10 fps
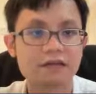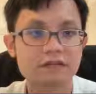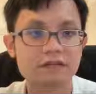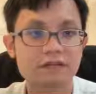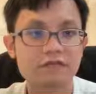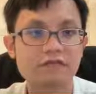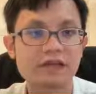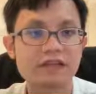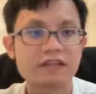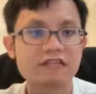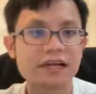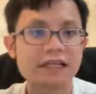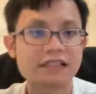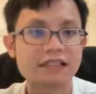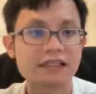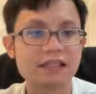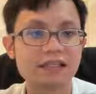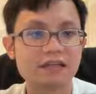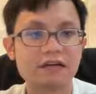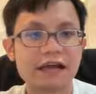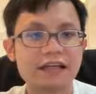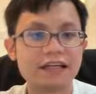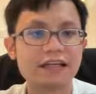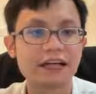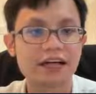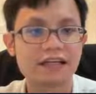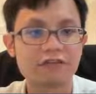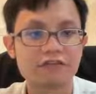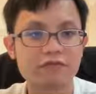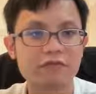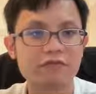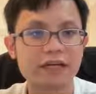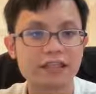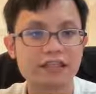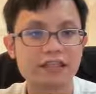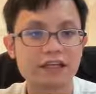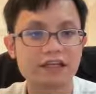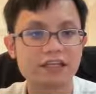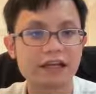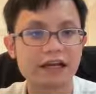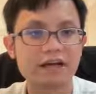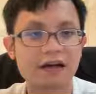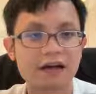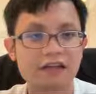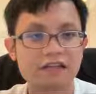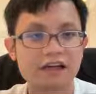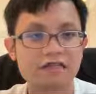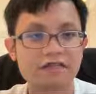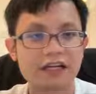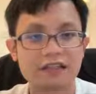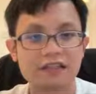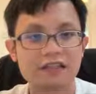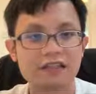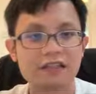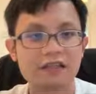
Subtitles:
So for me, this one acid, anything like how you want to put, what acid? HCl or sulfuric acid.